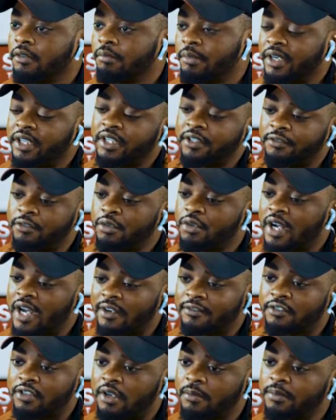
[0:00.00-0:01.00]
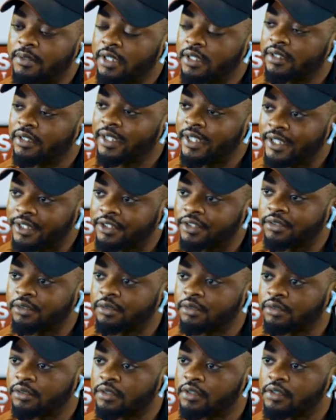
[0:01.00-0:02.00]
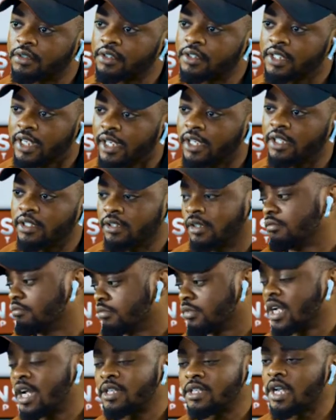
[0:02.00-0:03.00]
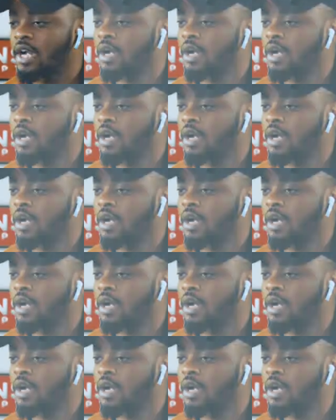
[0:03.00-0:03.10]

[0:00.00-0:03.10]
but if you have something little take it that's